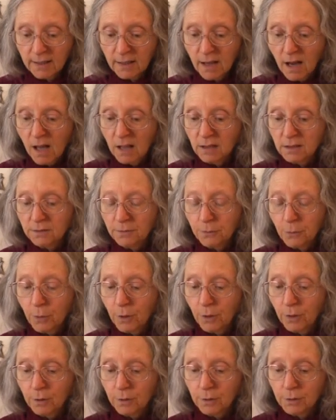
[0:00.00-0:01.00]
and olive
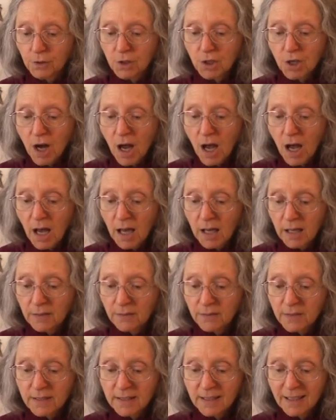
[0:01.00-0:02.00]
oil,
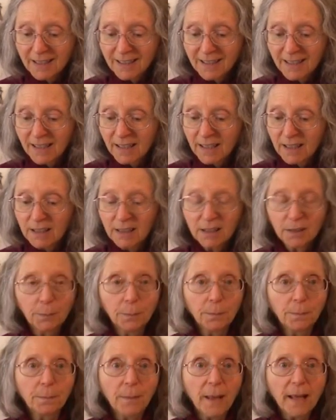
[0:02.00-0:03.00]
chives,
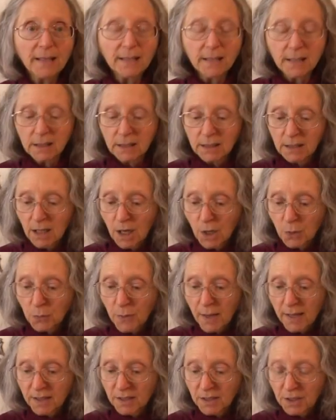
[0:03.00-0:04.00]
dill, basil,
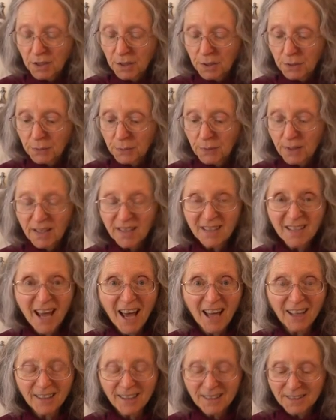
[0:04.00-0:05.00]
oregano,
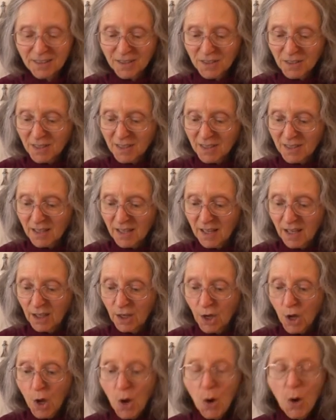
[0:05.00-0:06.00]
Italian
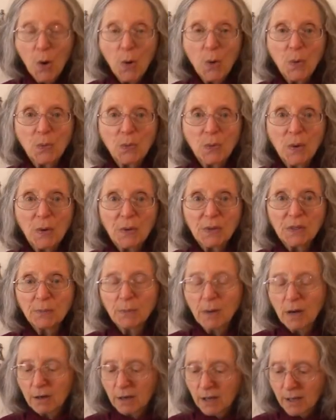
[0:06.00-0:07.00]
seasoning,
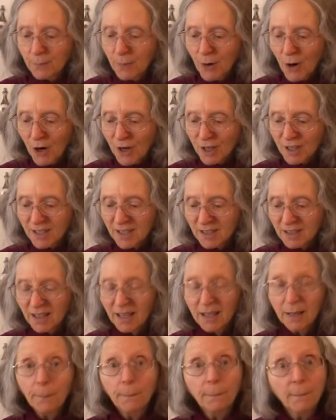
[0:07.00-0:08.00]
rosemary,
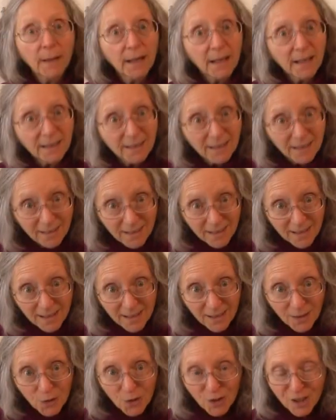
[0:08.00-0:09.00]
parsley, mint is
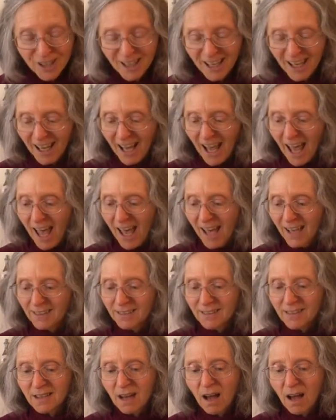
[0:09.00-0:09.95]
interesting, and